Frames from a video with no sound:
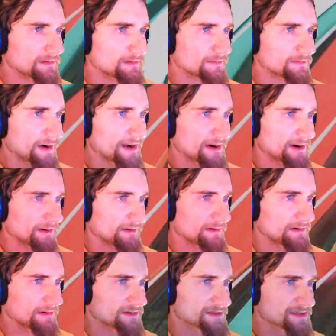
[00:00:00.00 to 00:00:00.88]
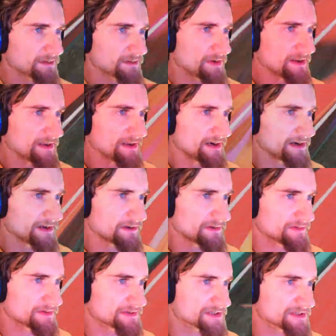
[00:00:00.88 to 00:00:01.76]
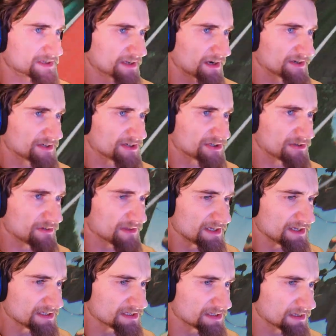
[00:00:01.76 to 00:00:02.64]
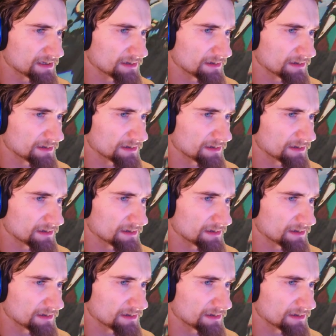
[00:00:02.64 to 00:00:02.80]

Right here. So what you're gonna do is, can I just do this?